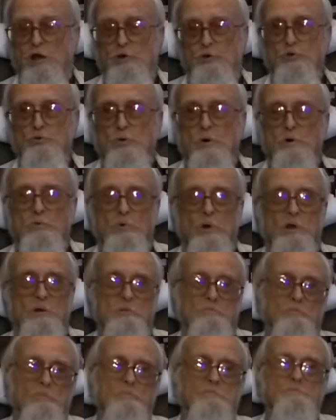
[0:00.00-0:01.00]
a newer
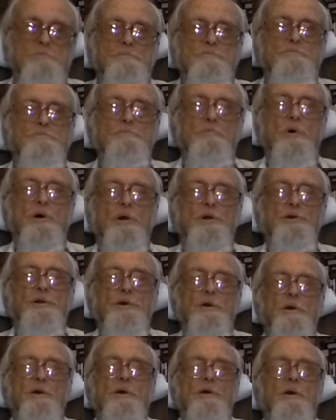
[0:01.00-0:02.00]
one, but
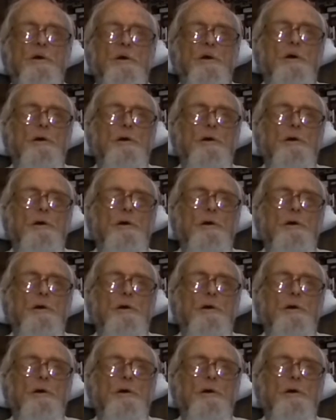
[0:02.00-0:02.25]
it